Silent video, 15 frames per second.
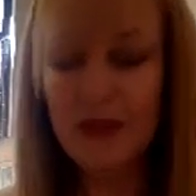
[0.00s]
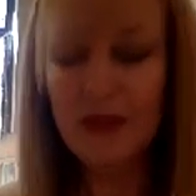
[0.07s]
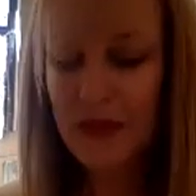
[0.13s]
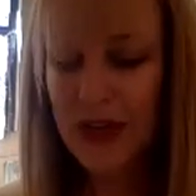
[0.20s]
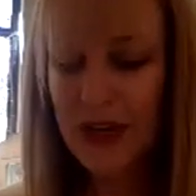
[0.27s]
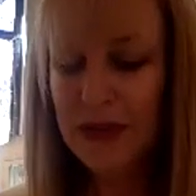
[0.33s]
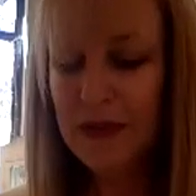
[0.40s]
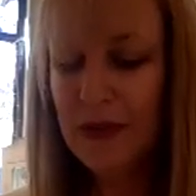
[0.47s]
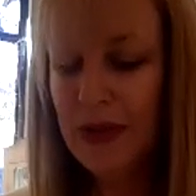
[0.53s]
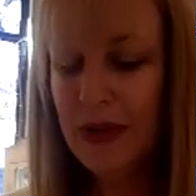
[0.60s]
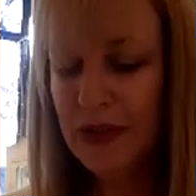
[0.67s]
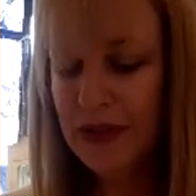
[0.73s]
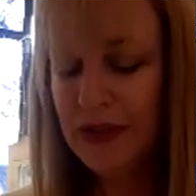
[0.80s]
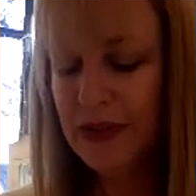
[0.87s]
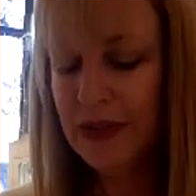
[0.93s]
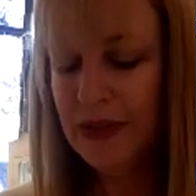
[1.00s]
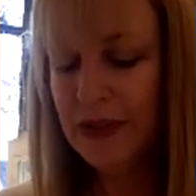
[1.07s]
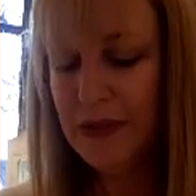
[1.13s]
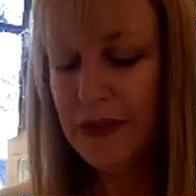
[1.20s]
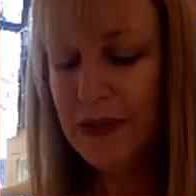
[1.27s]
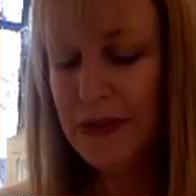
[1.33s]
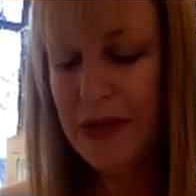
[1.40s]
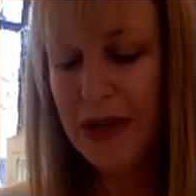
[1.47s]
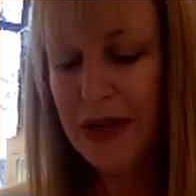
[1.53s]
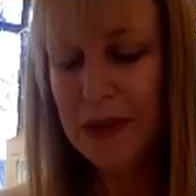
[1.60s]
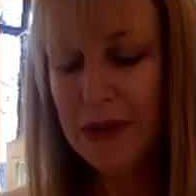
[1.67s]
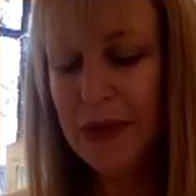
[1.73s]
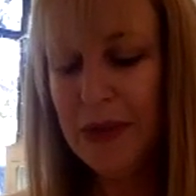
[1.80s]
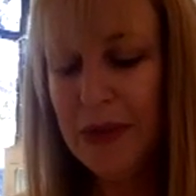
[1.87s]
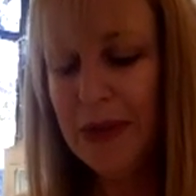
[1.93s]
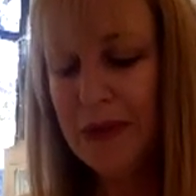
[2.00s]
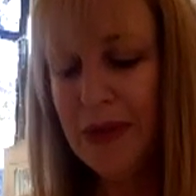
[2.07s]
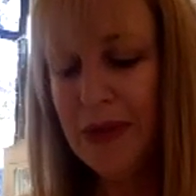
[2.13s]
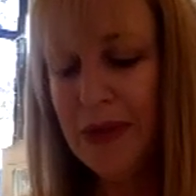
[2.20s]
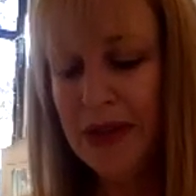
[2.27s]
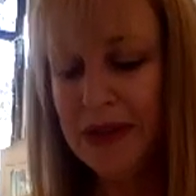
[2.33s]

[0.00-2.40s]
Right and wrong, good and bad, pot and pock,